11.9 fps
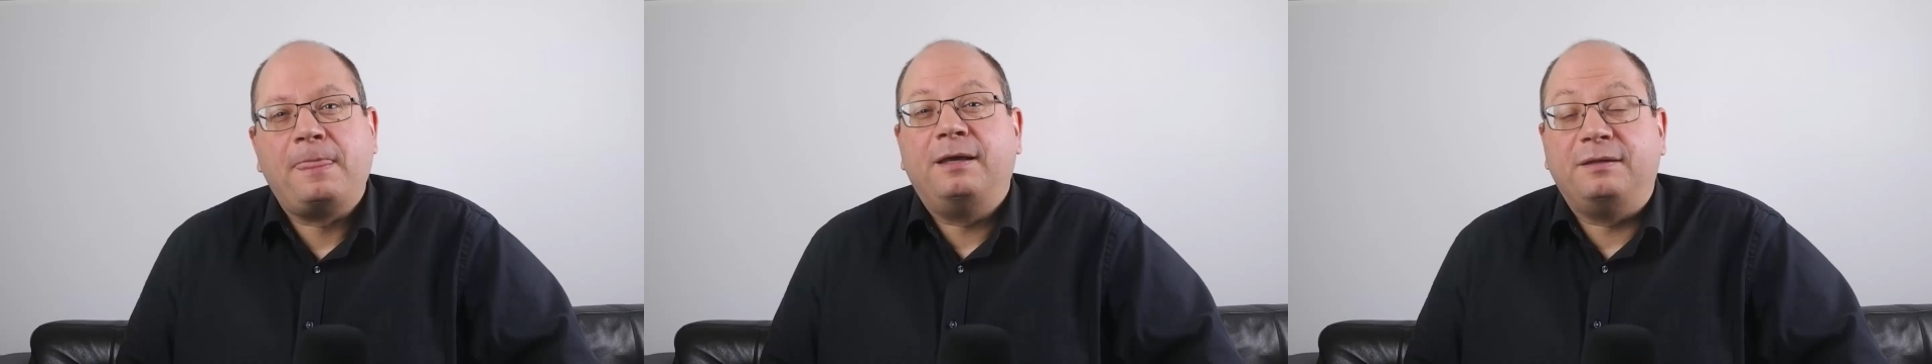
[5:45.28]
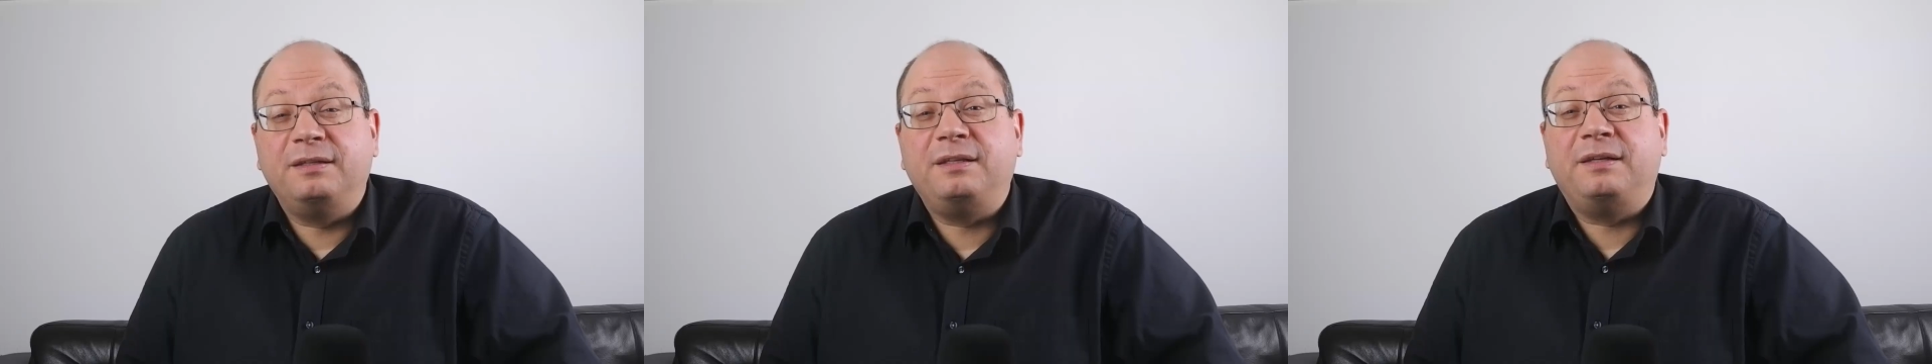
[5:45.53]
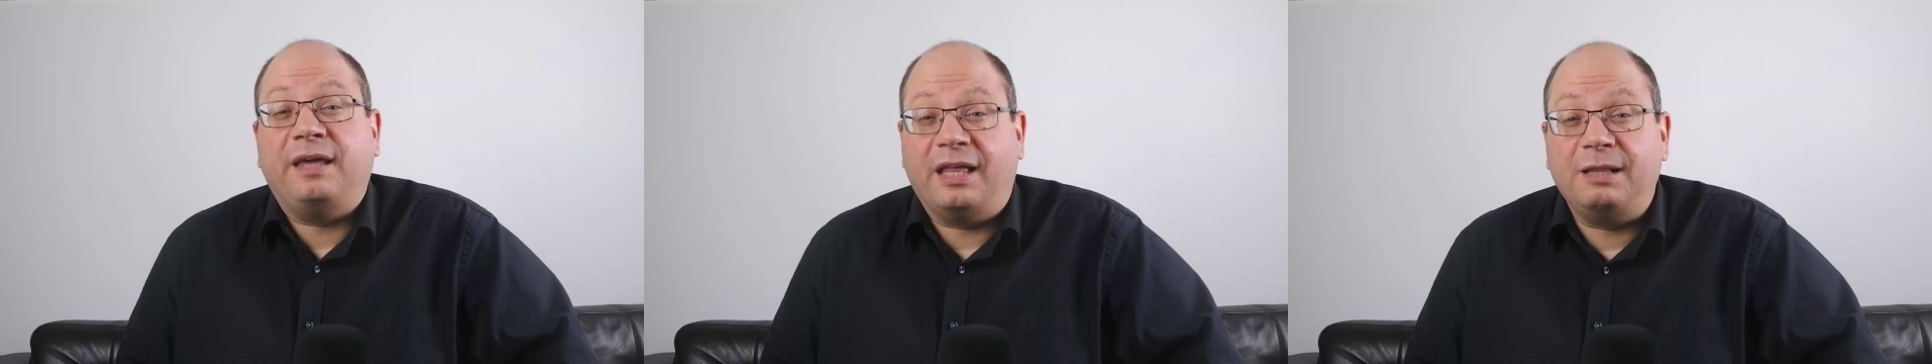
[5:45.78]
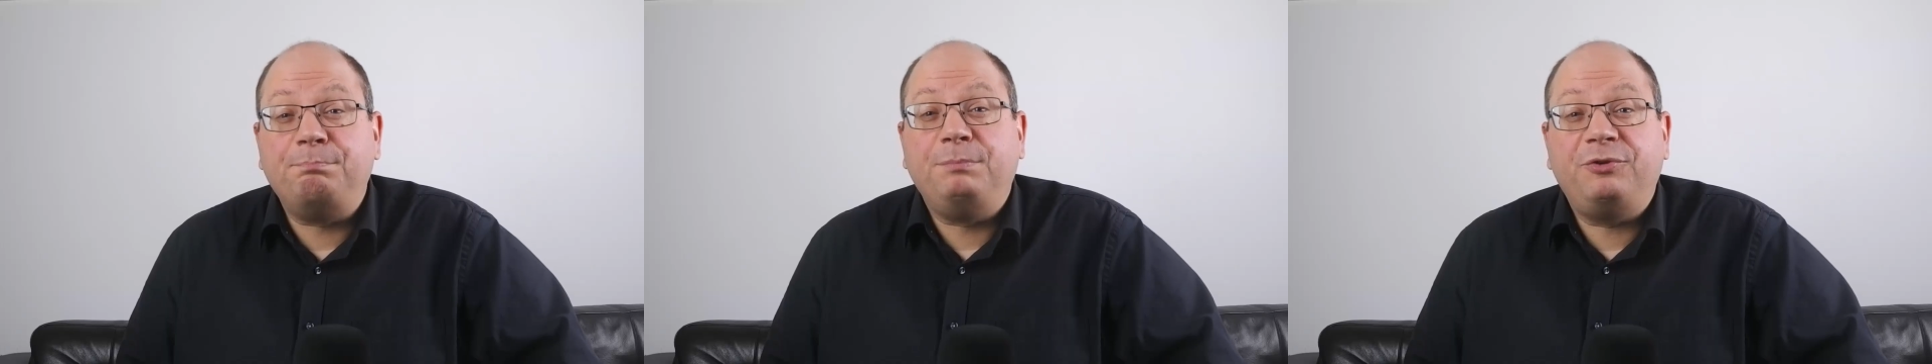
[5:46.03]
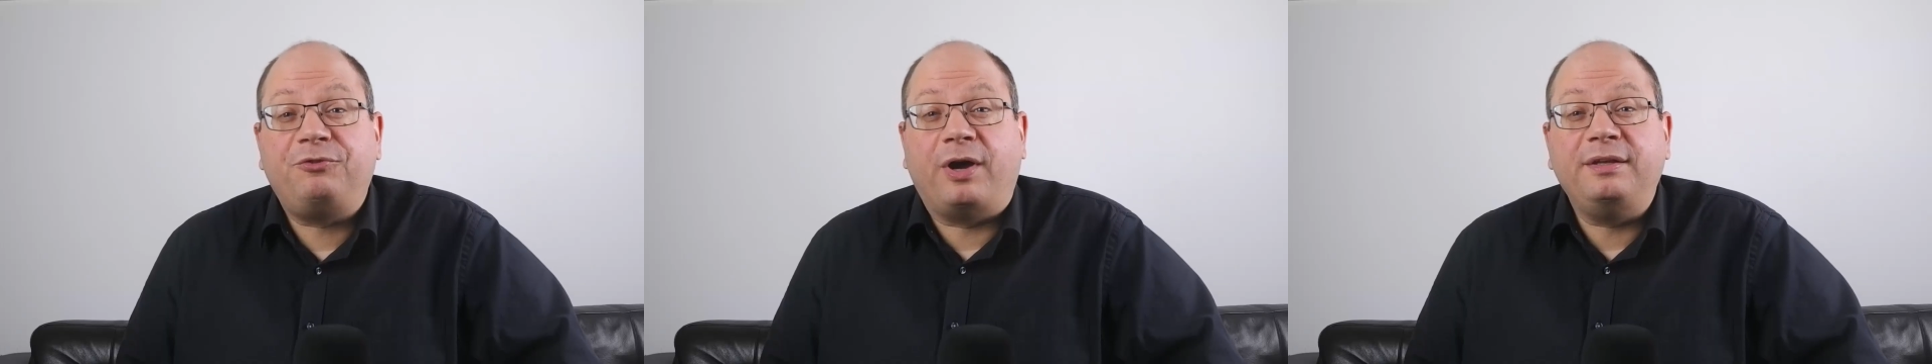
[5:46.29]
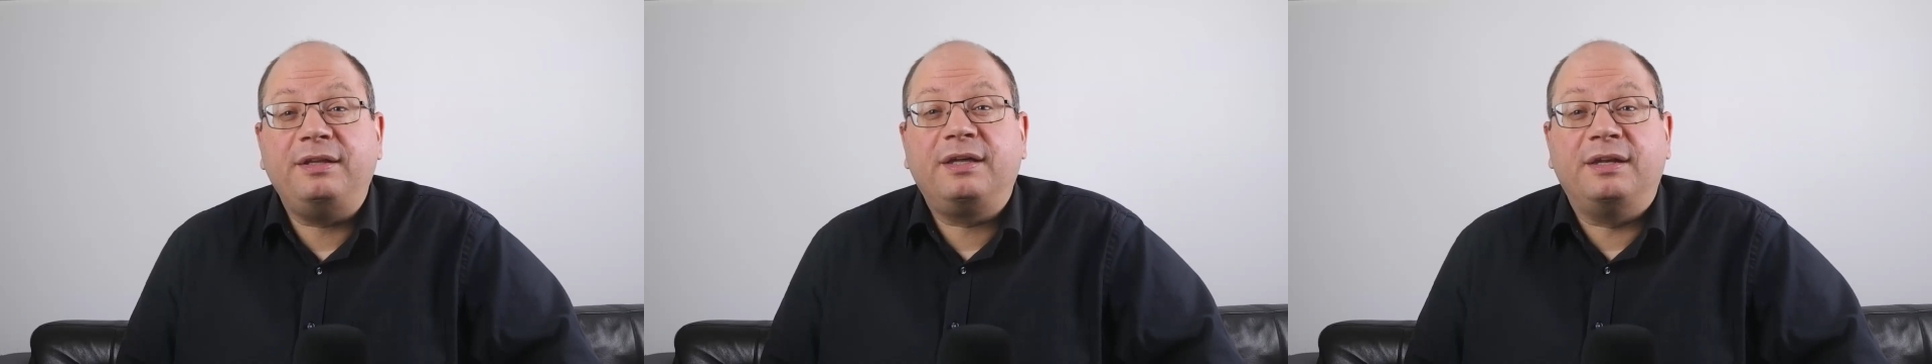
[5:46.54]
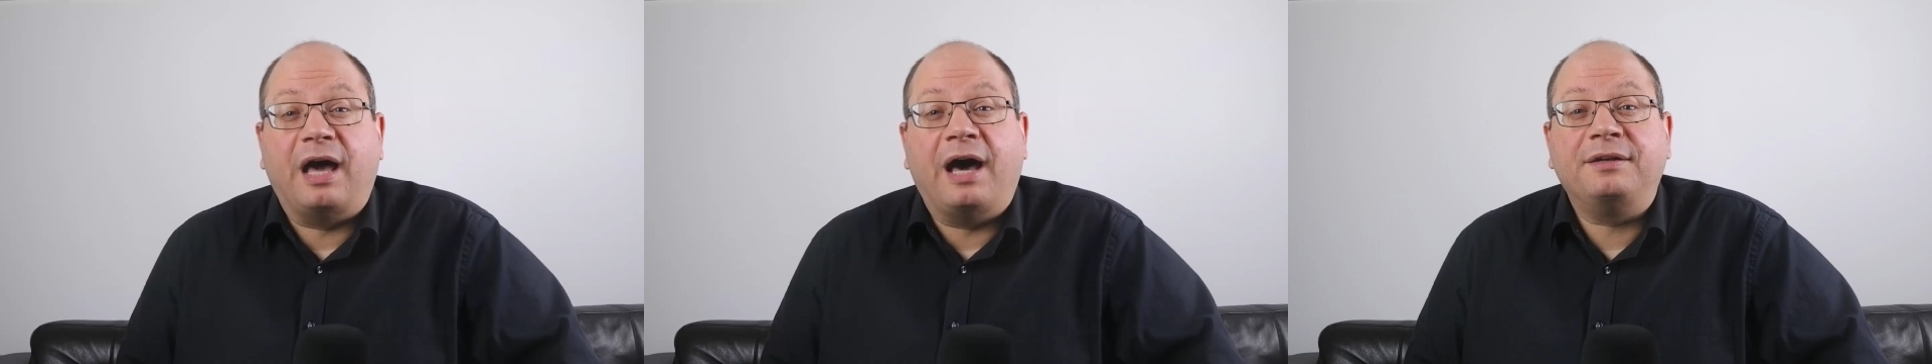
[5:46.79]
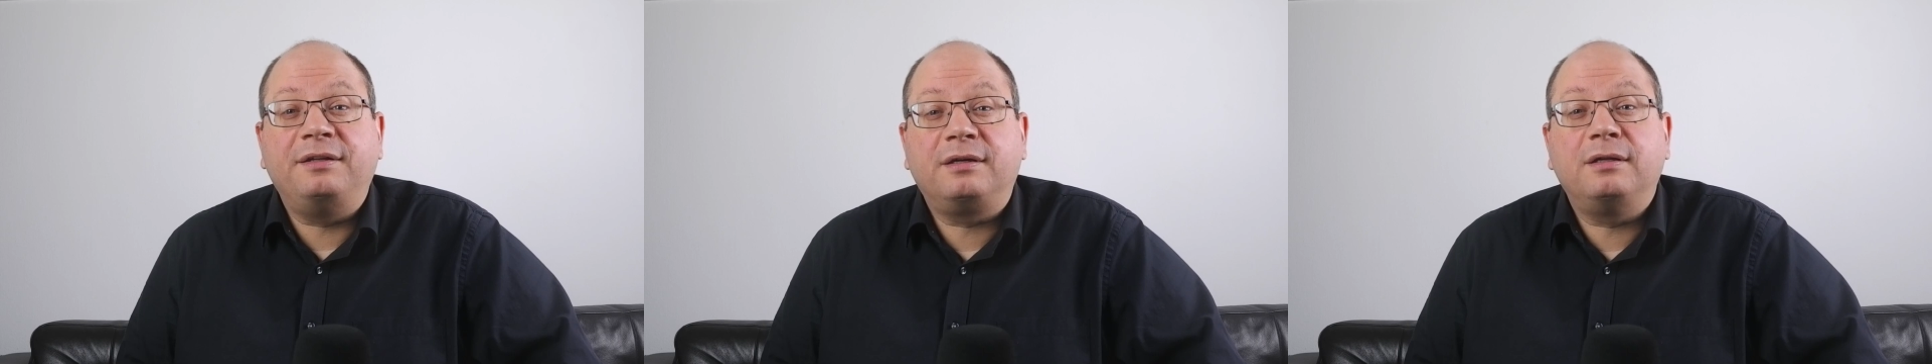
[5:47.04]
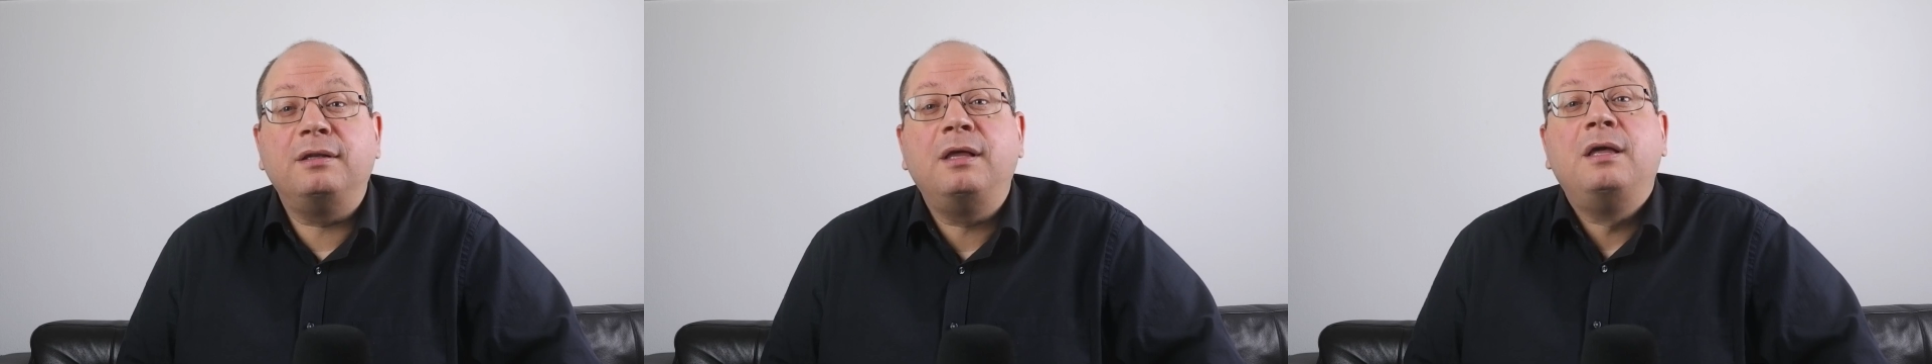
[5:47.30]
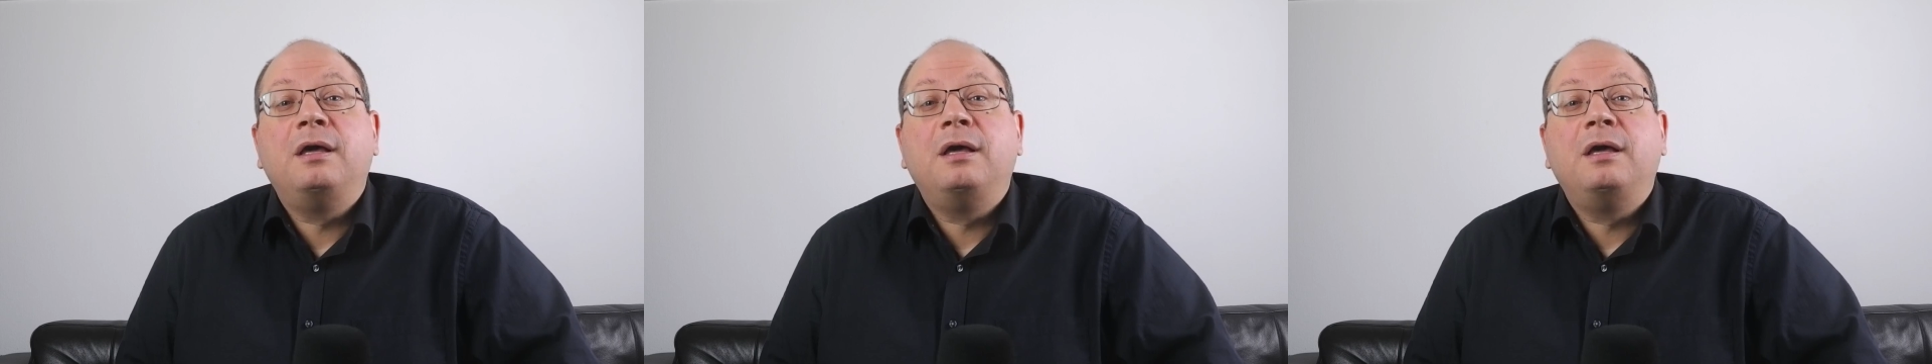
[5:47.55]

Did it help me writing an article